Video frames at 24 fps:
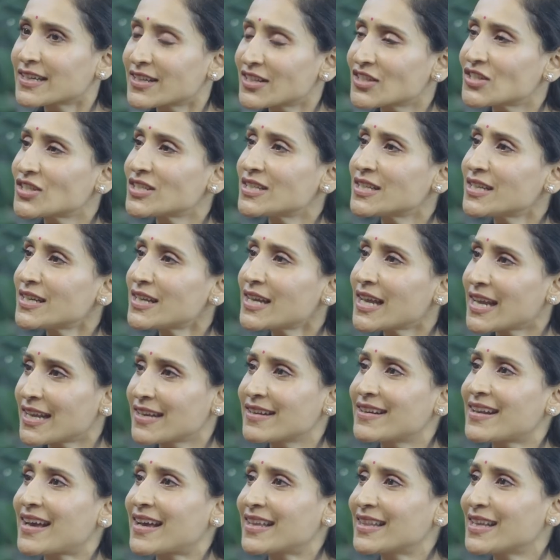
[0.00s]
Krishna
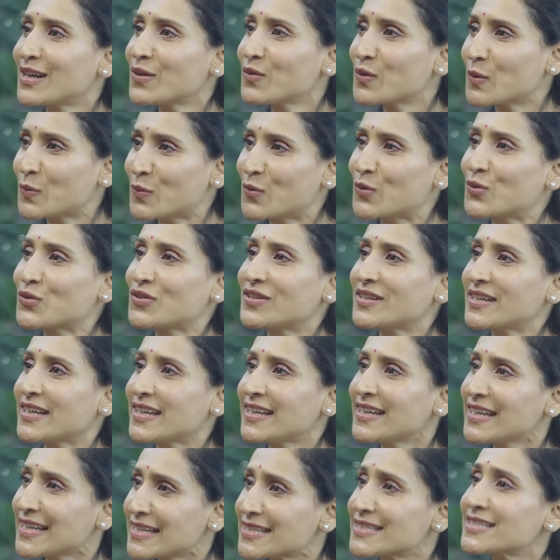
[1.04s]
and Radha were
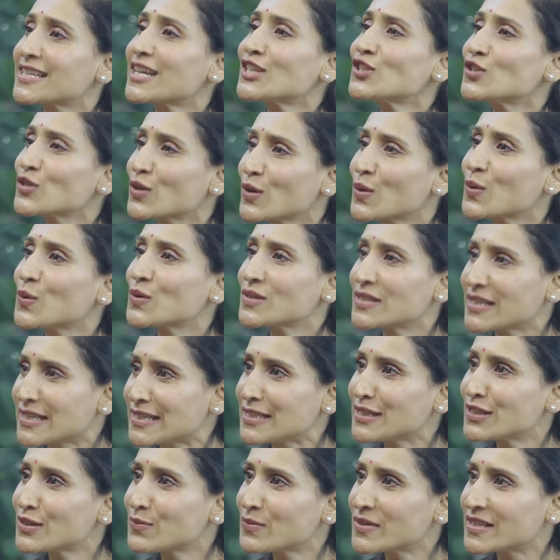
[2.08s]
portrayed in such close
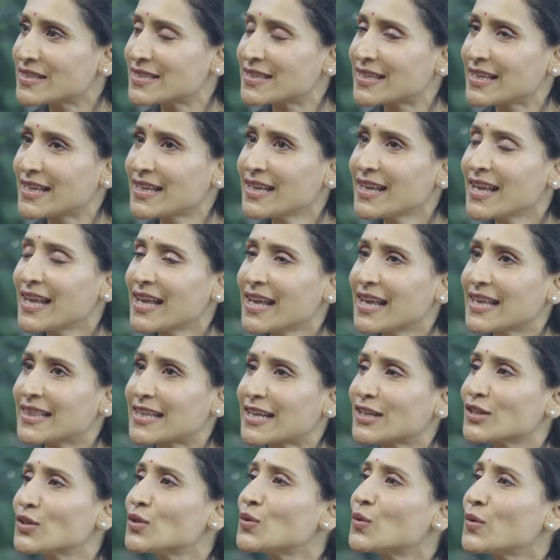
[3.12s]
intimacy
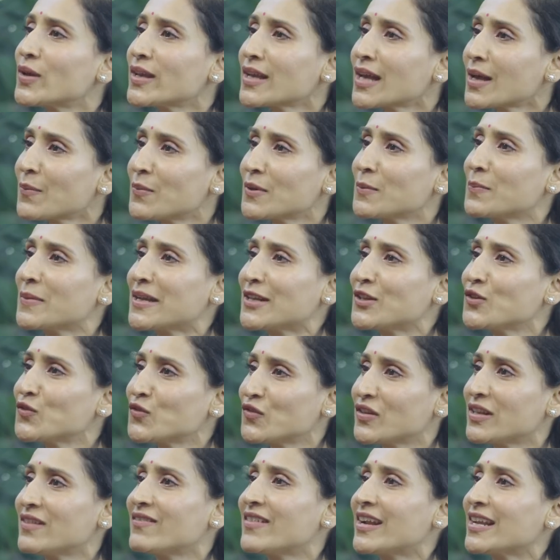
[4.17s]
that growing up it made you
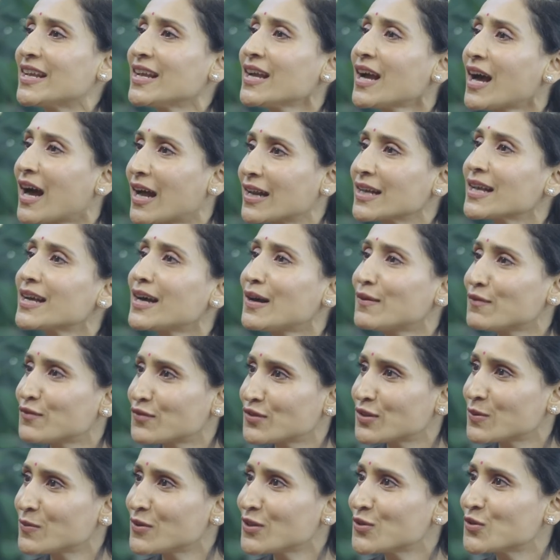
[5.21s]
feel very
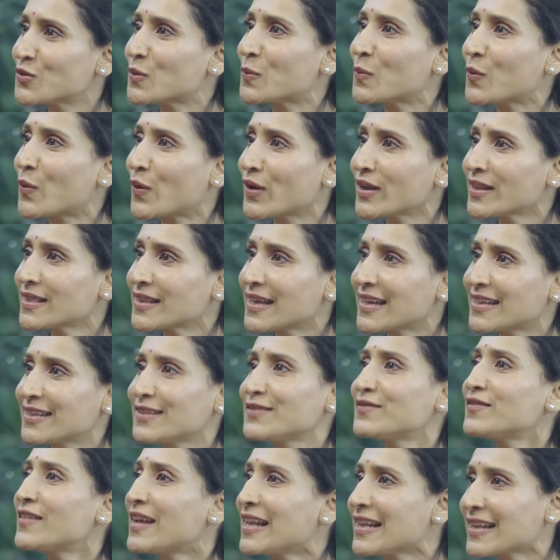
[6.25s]
uncomfortable to a point that
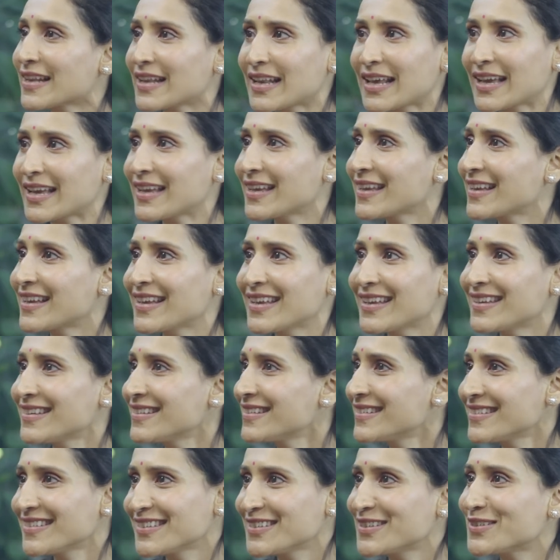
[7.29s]
it felt like,
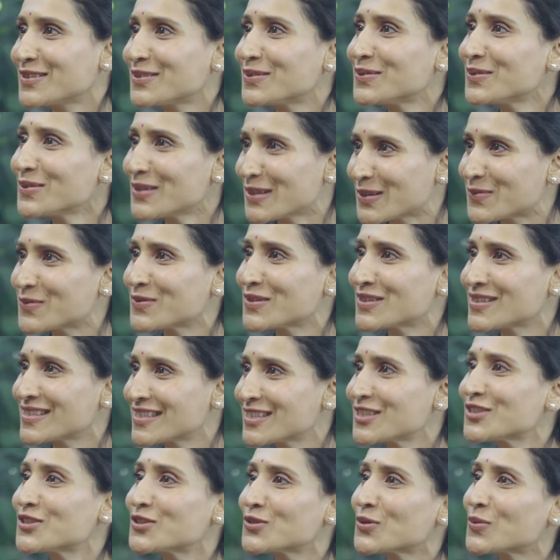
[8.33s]
it was
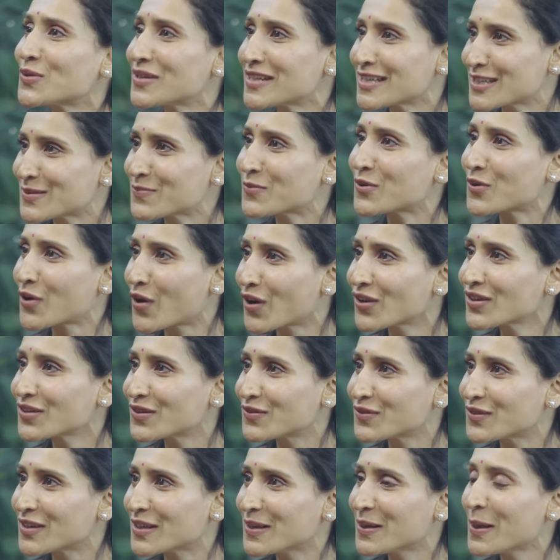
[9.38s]
shown as
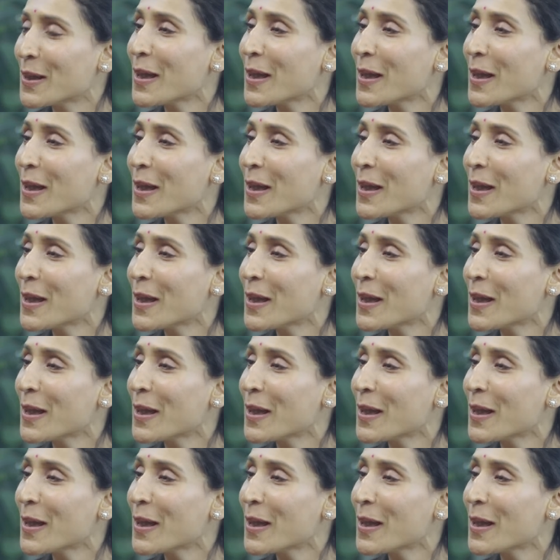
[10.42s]
pornography.